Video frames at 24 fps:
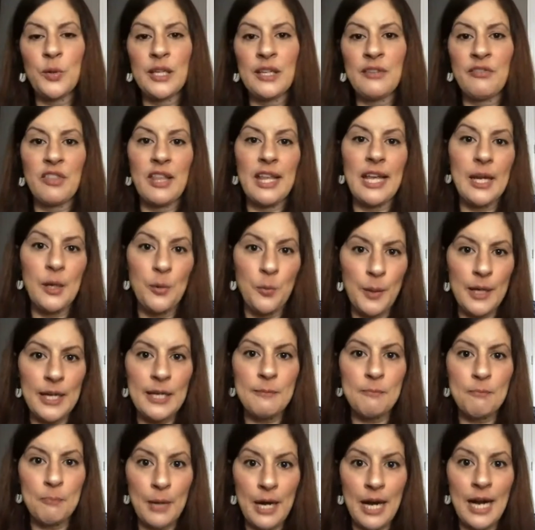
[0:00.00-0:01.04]
If they went
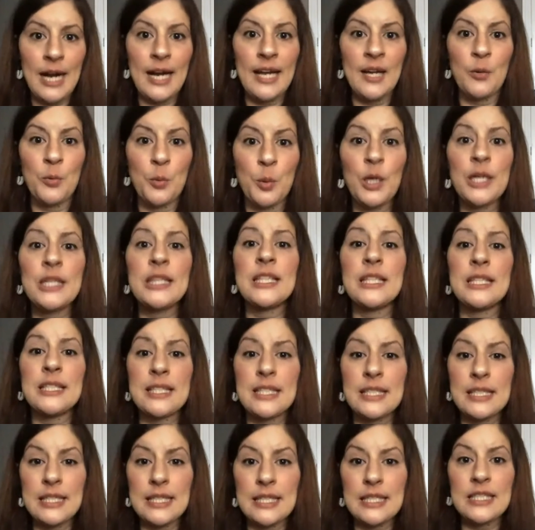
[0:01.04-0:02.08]
by what the
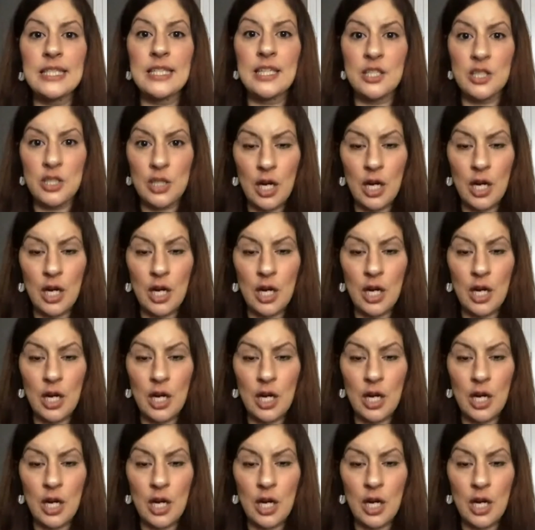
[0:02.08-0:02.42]
statistics